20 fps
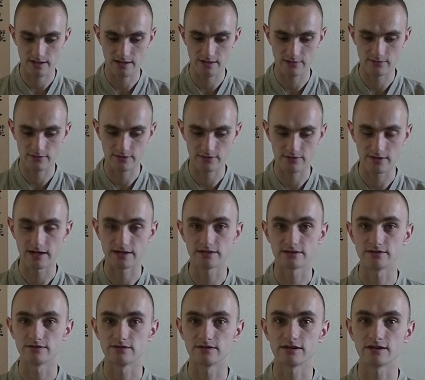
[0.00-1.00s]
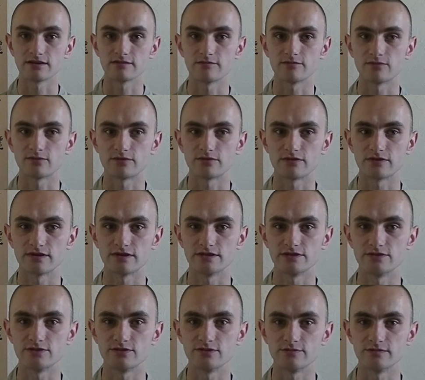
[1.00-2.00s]
it will grant you a lot more
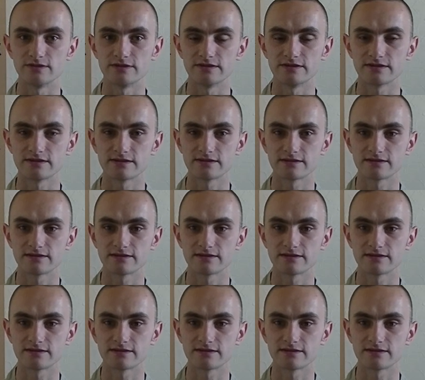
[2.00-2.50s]
enjoyment